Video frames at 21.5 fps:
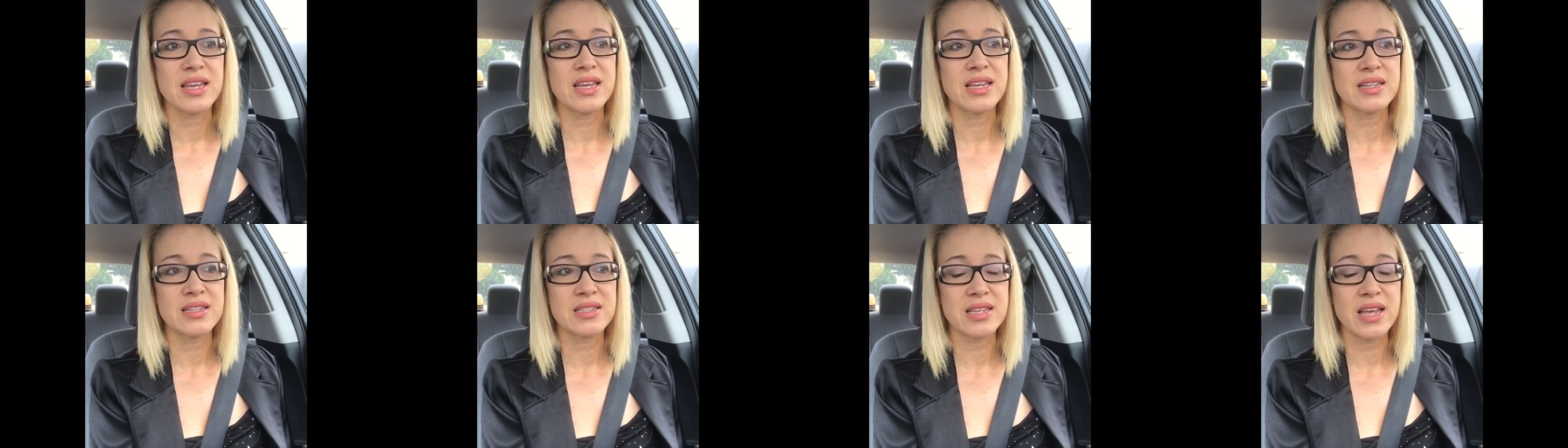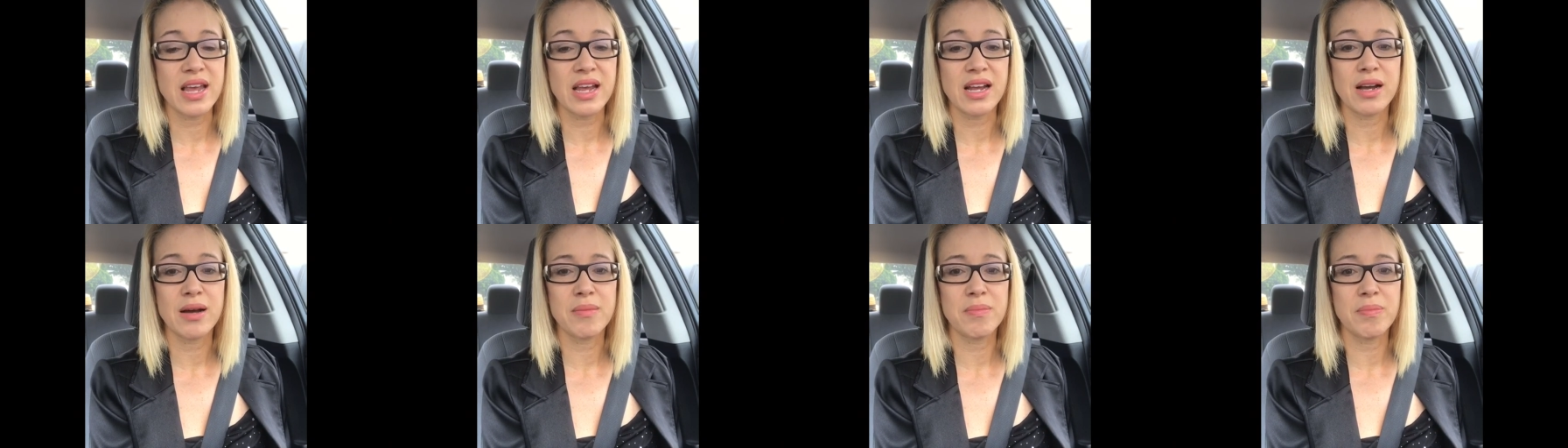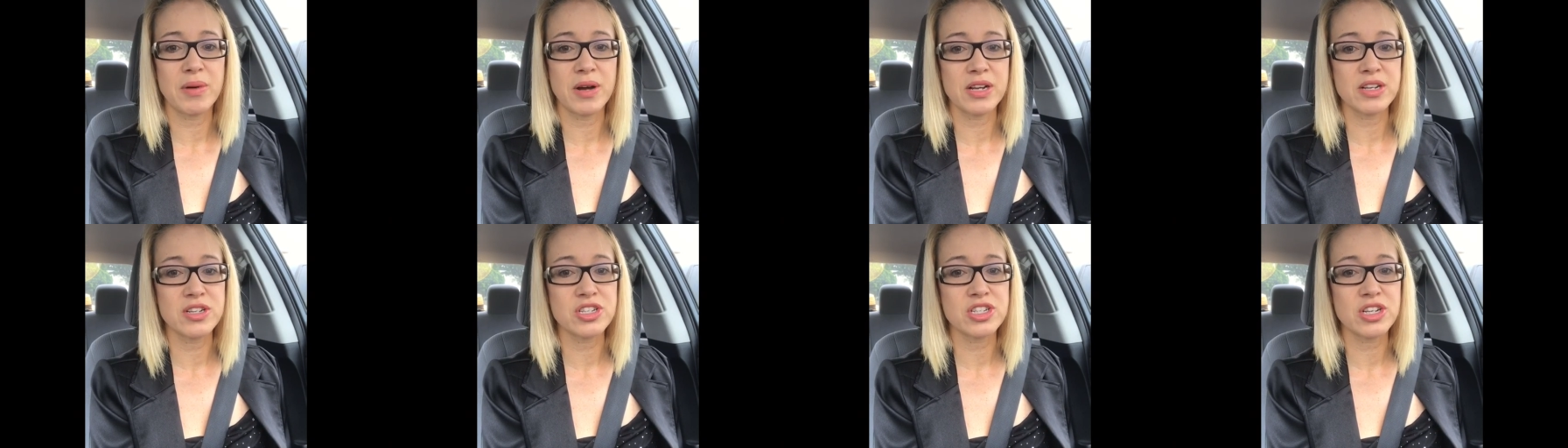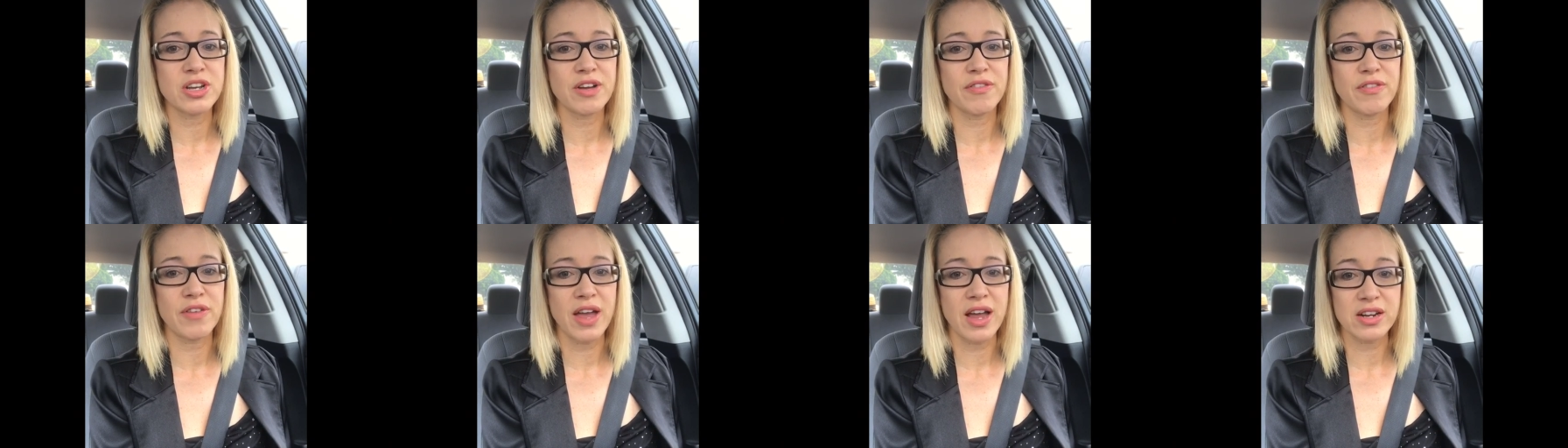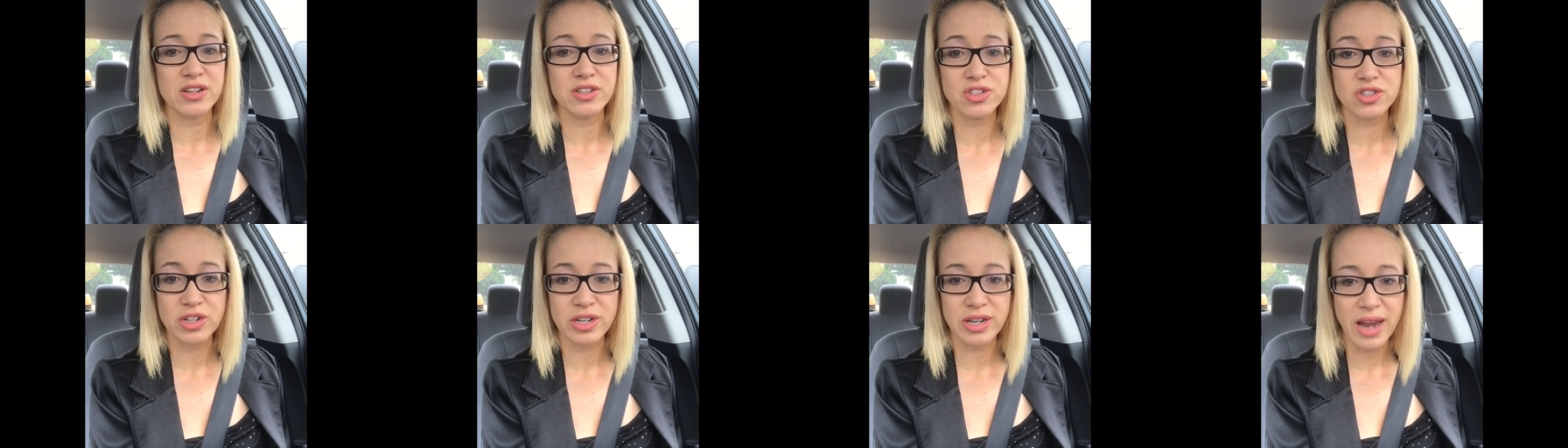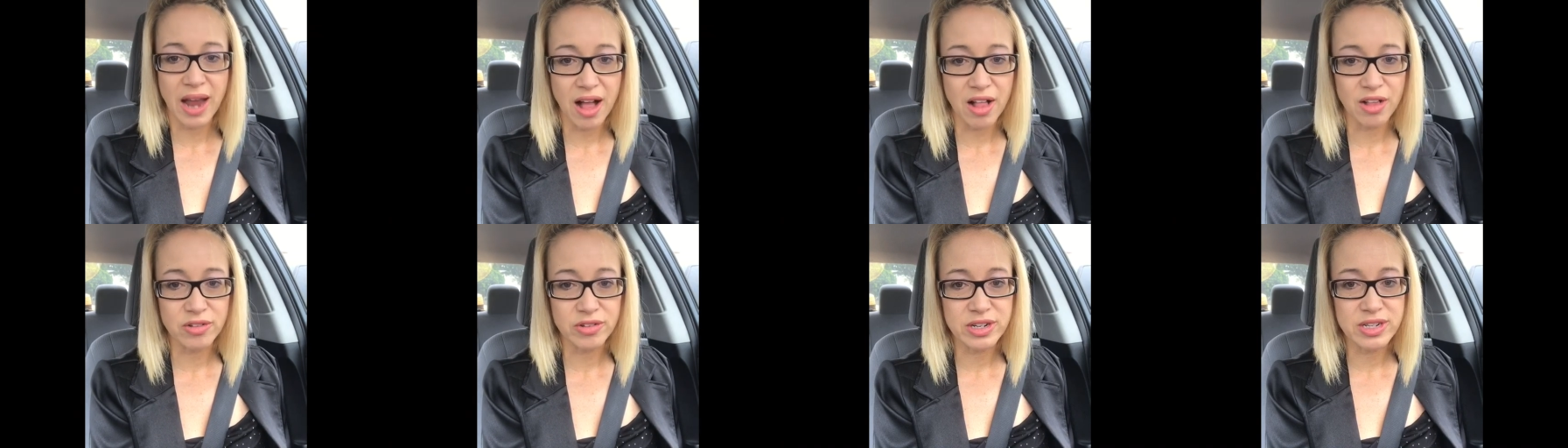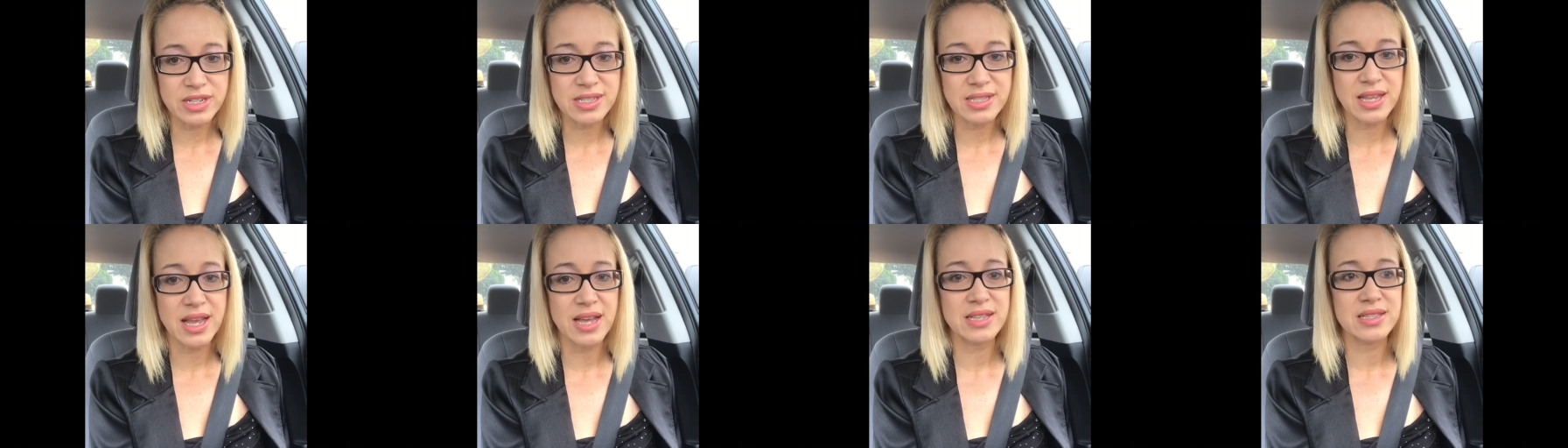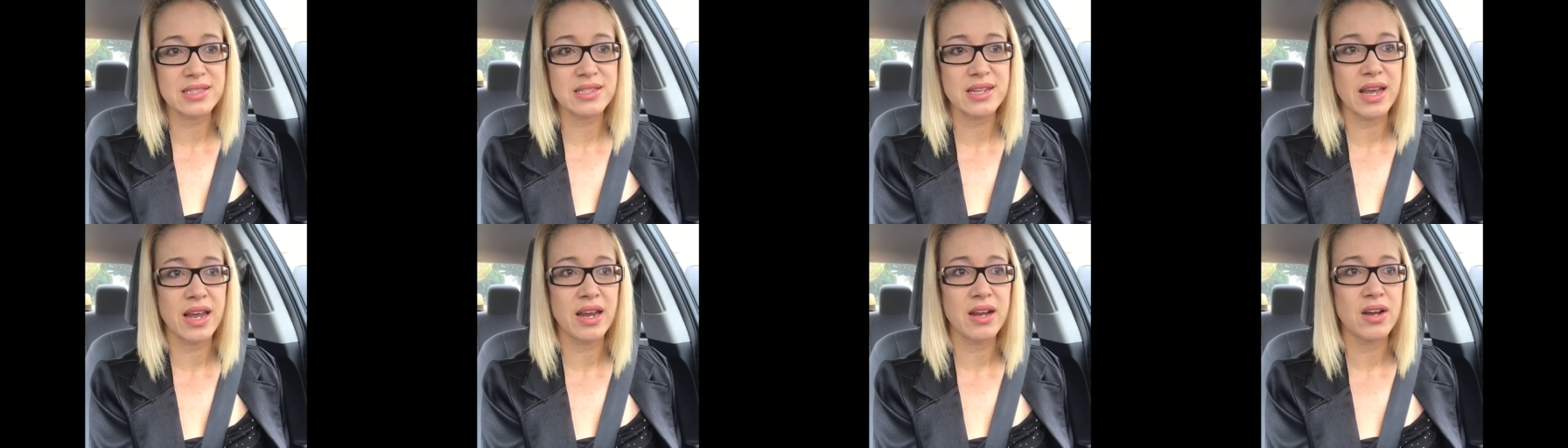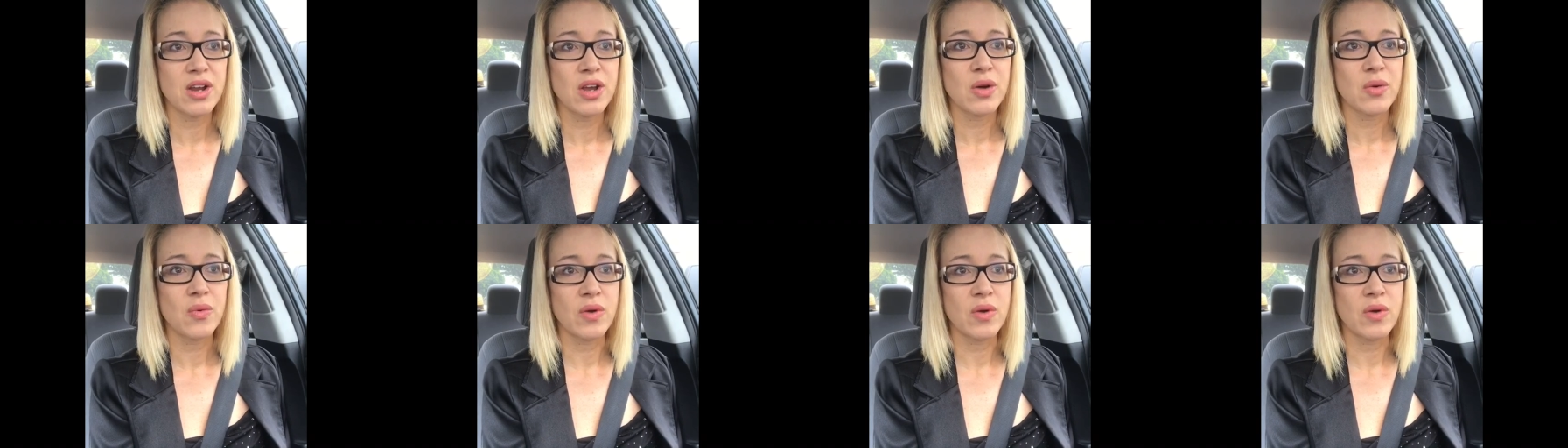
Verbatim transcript: intake a bunch of extra calories last night.